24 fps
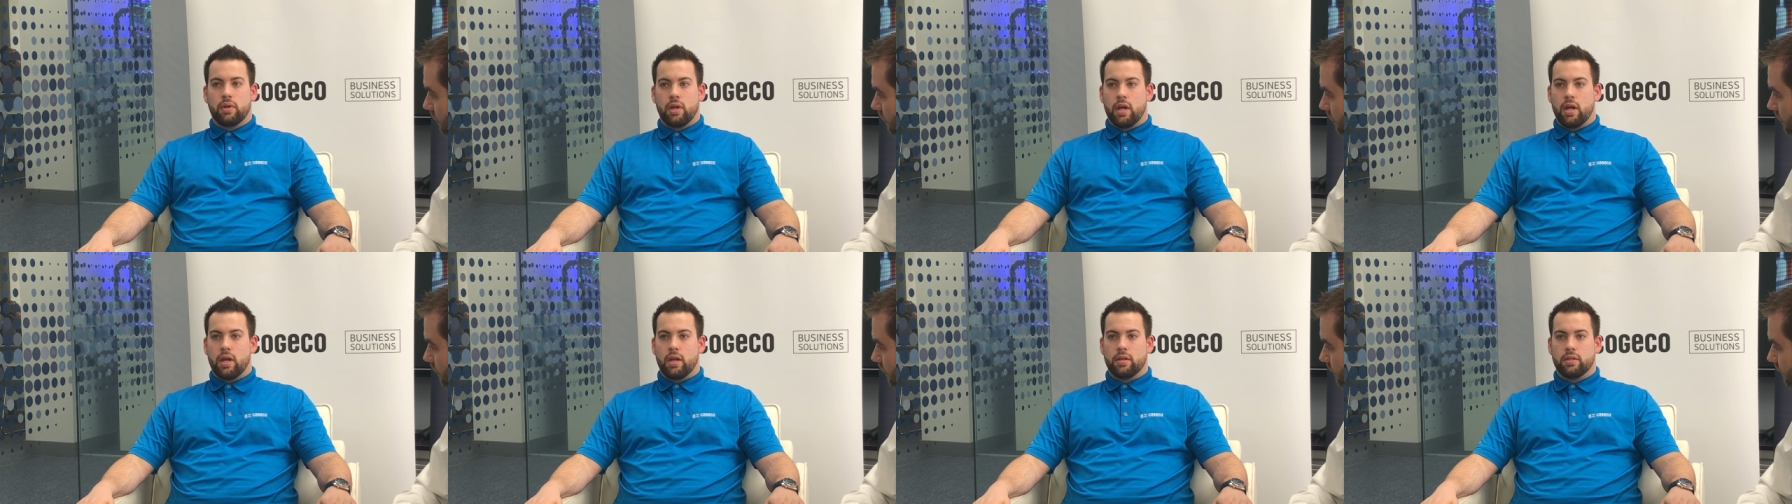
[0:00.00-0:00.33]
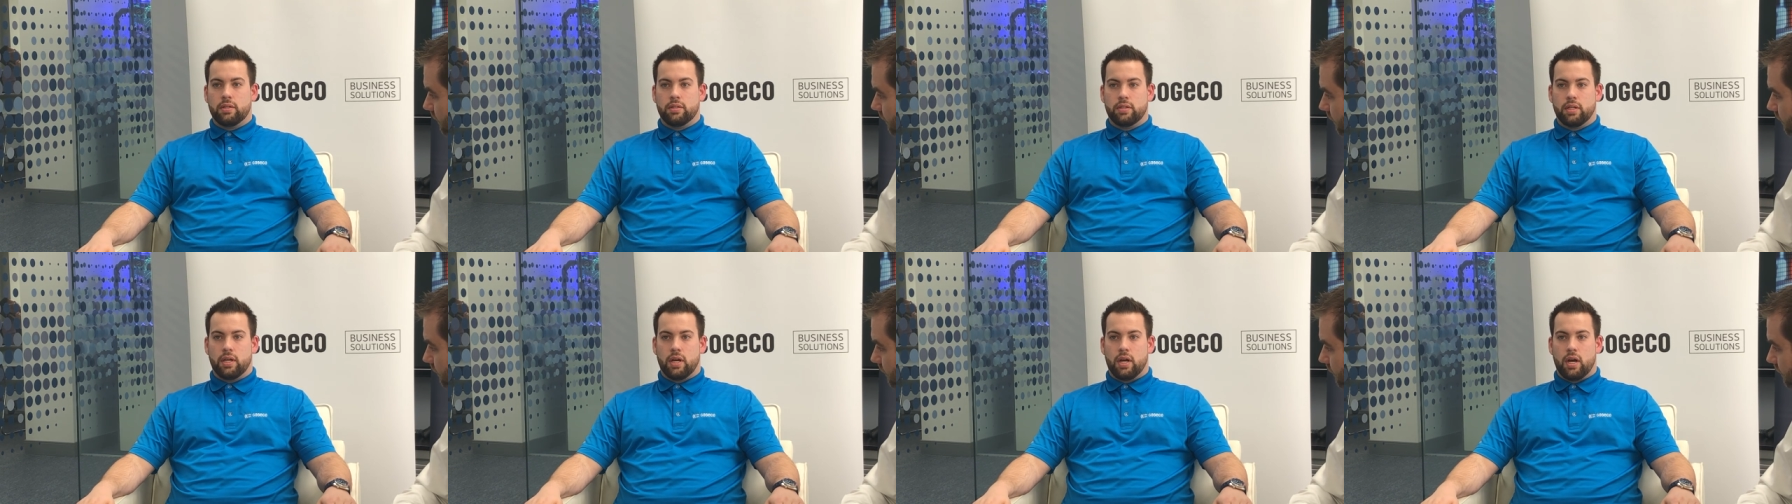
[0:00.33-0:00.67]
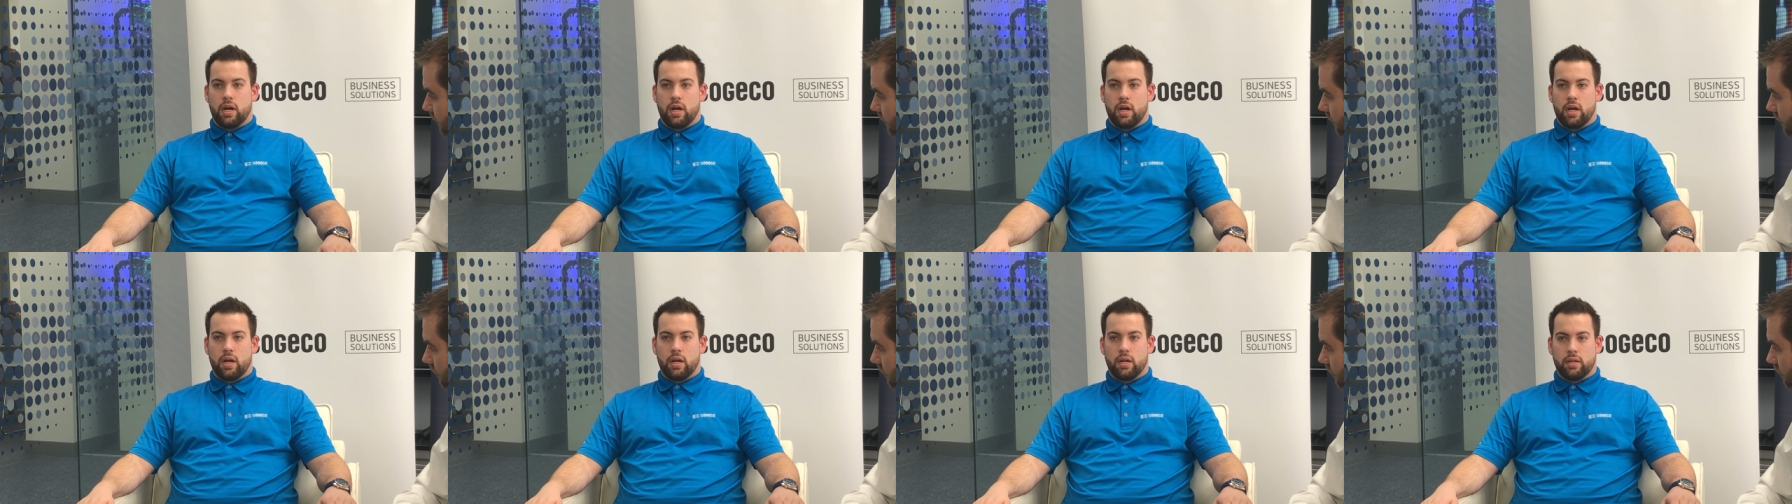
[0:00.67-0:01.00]
And
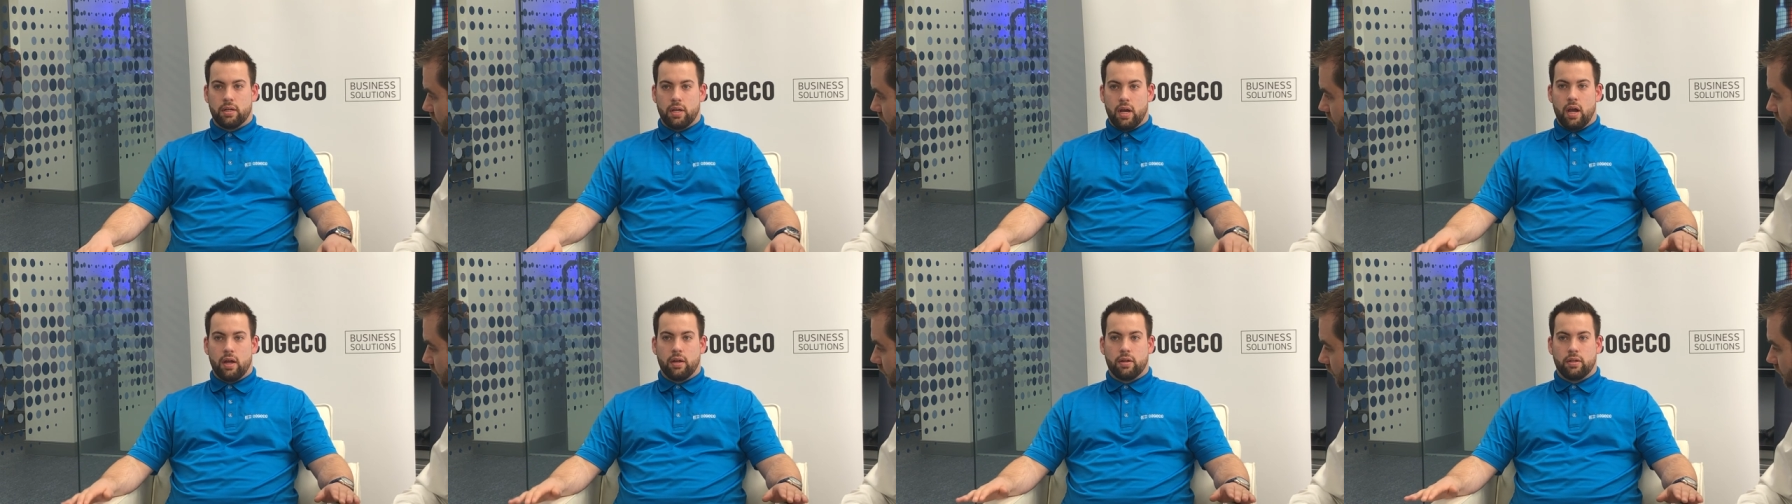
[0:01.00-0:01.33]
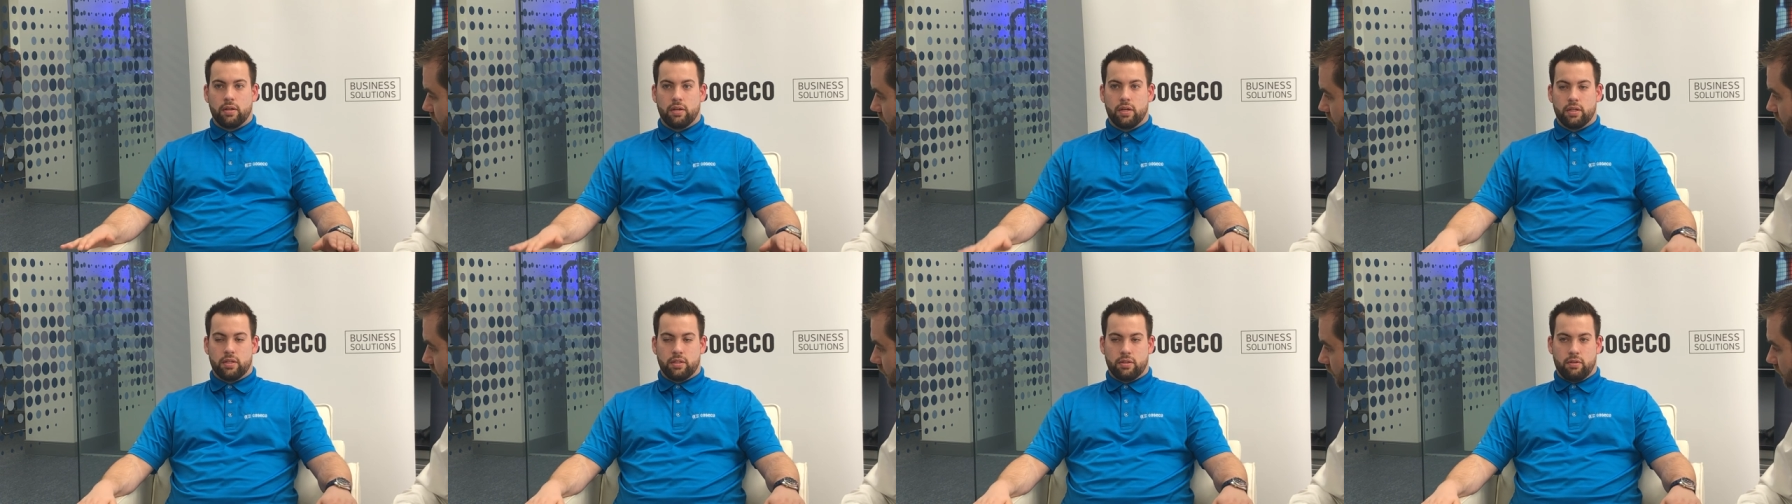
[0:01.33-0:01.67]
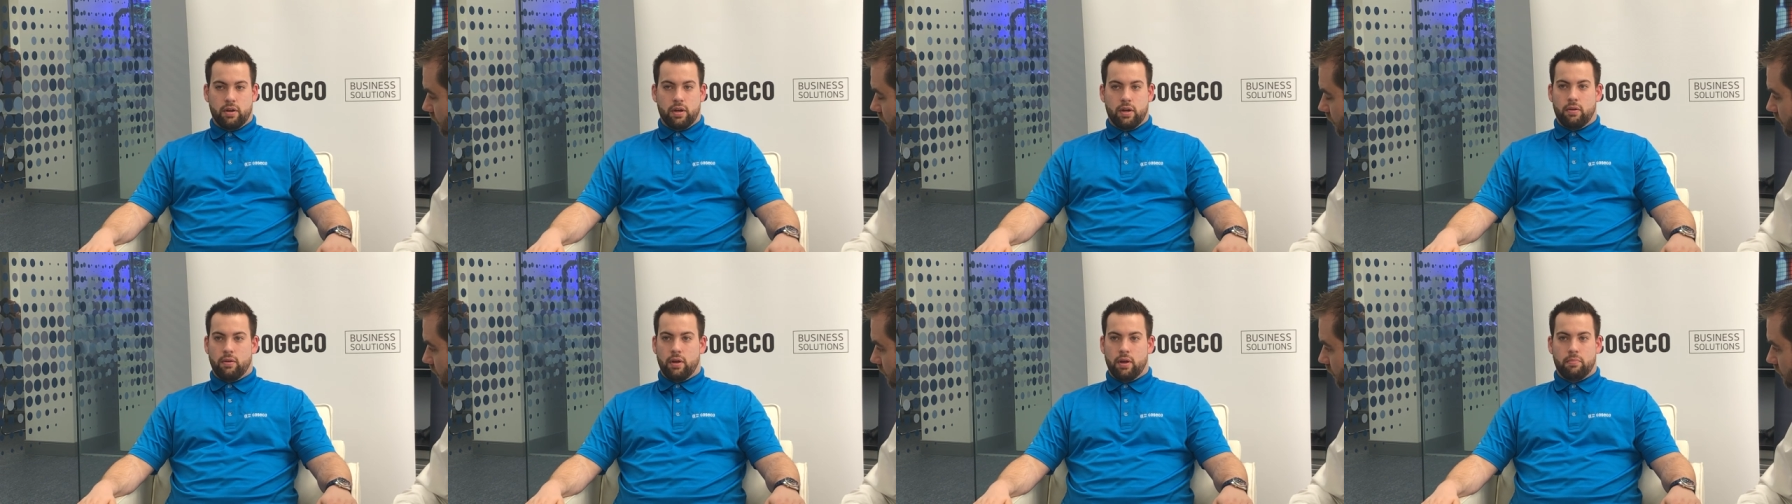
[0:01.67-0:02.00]
uh, yeah, you get to
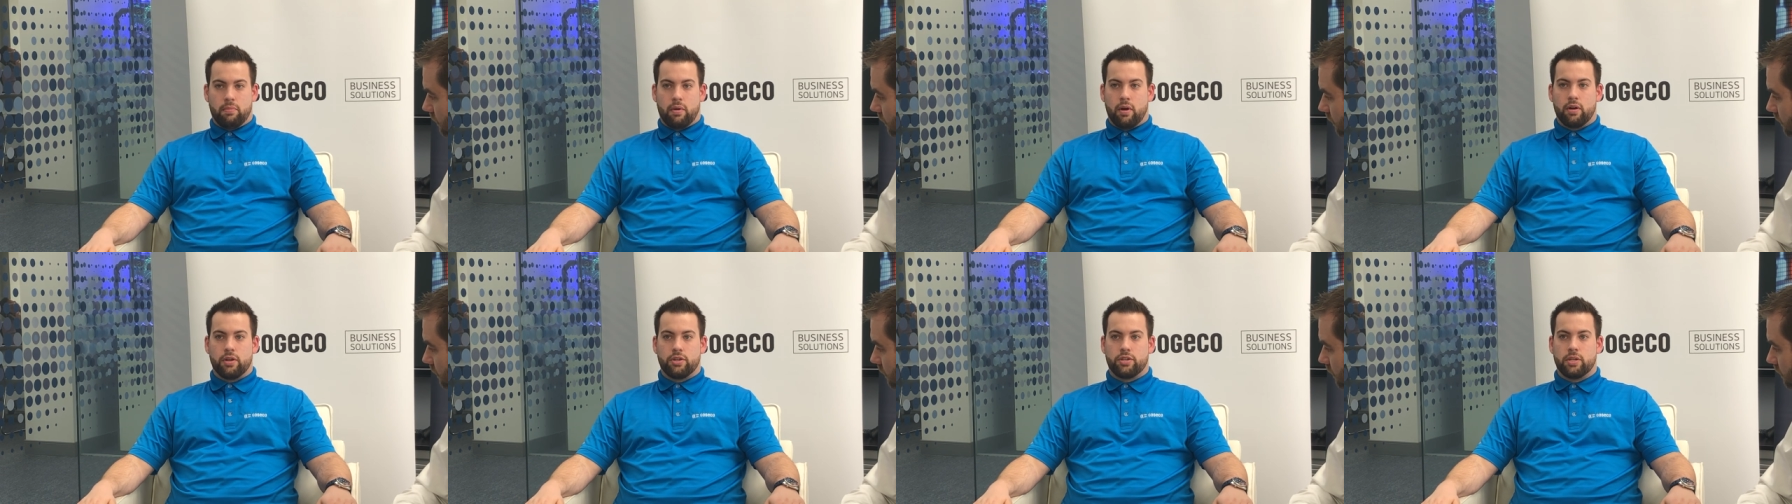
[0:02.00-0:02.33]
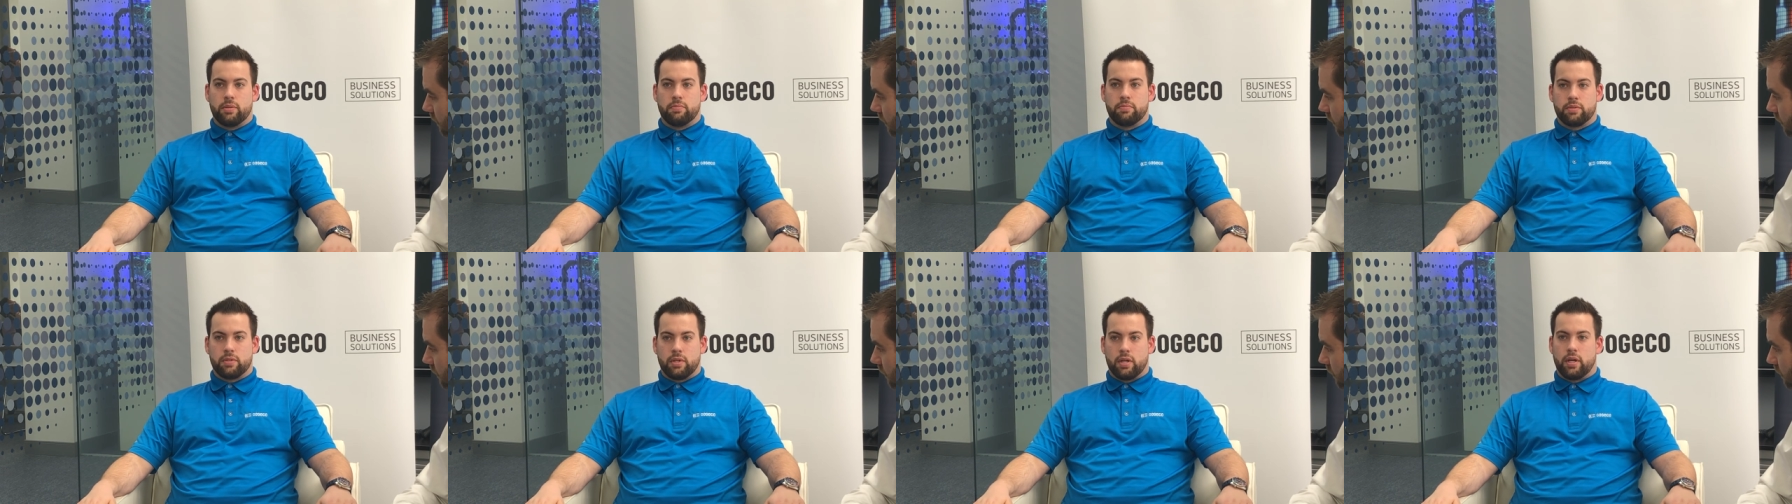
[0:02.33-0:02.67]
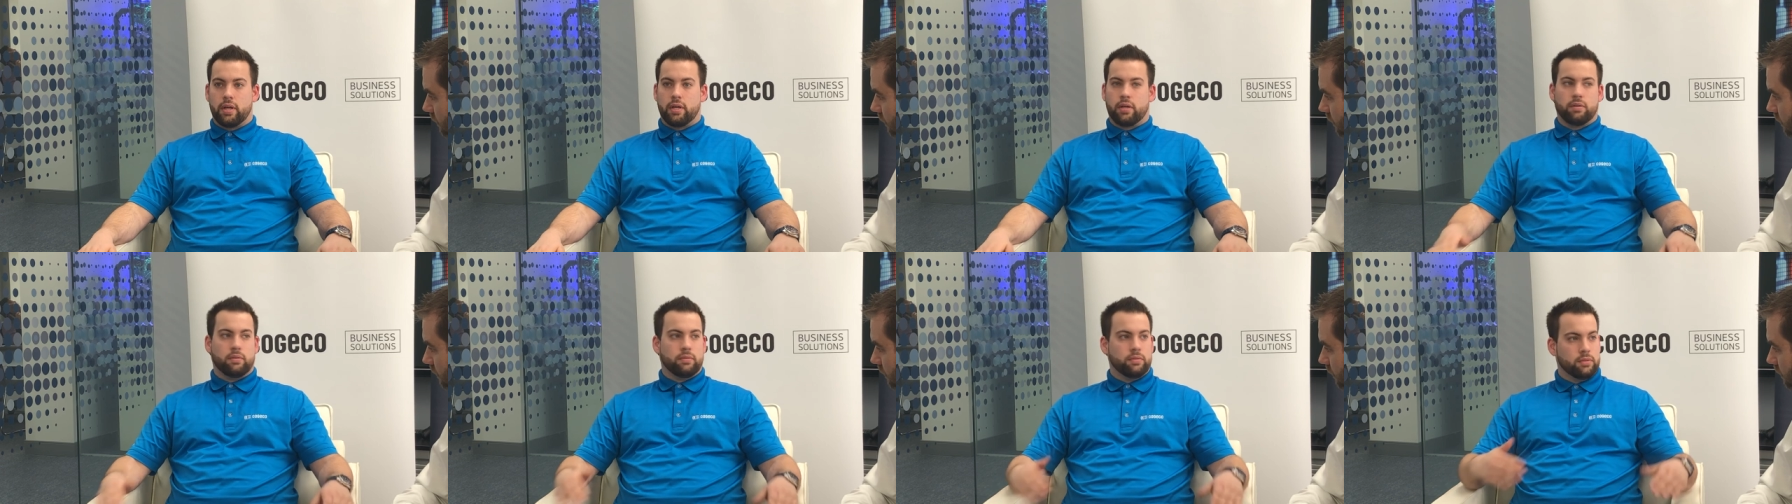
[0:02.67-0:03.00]
create great partnerships
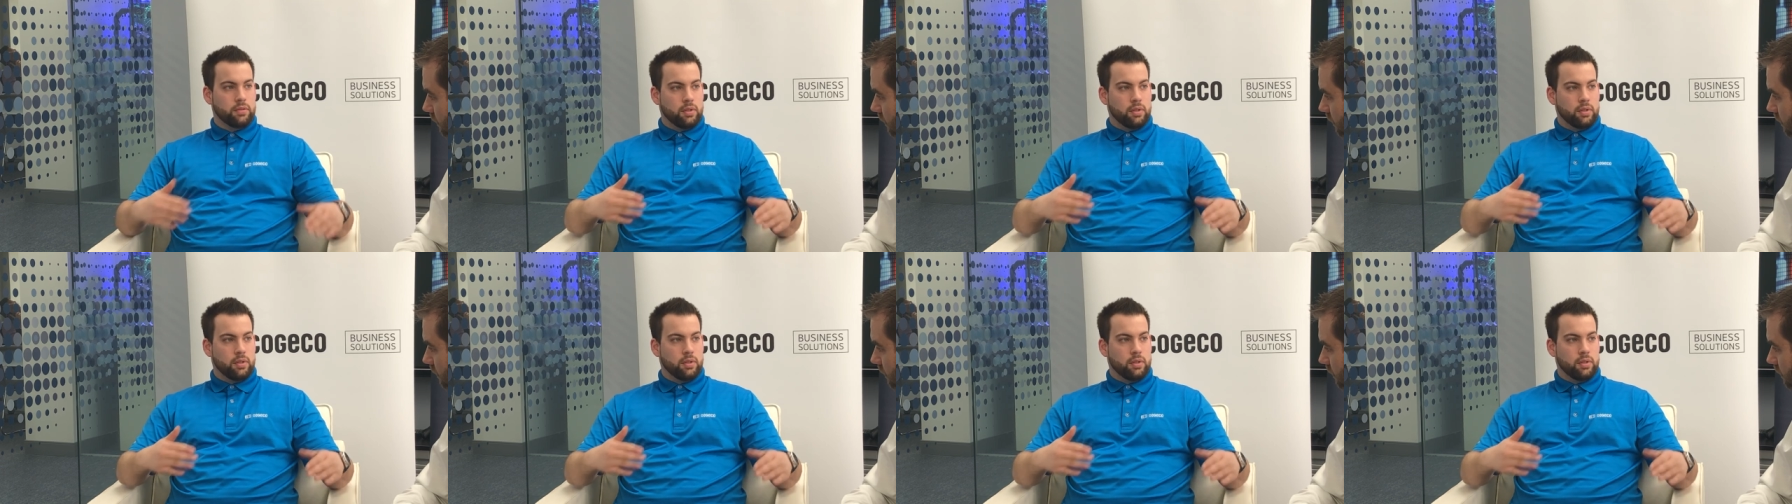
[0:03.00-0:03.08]
like